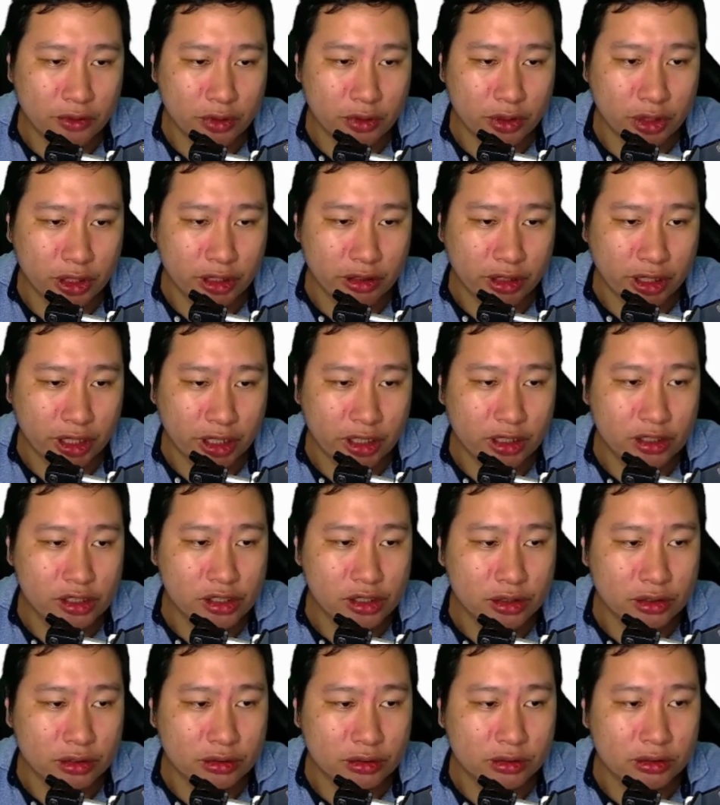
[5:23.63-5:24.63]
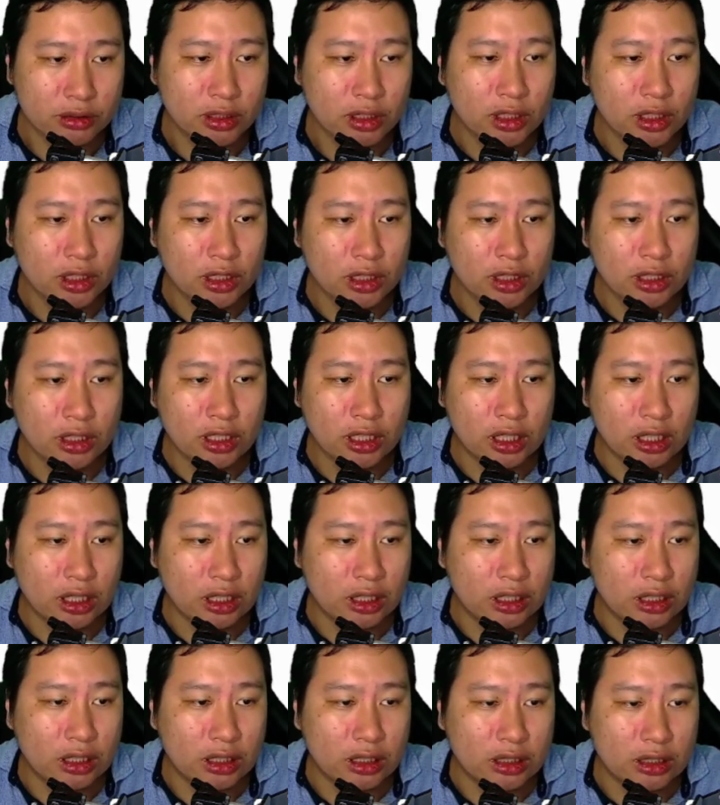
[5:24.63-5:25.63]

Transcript: right? So uh,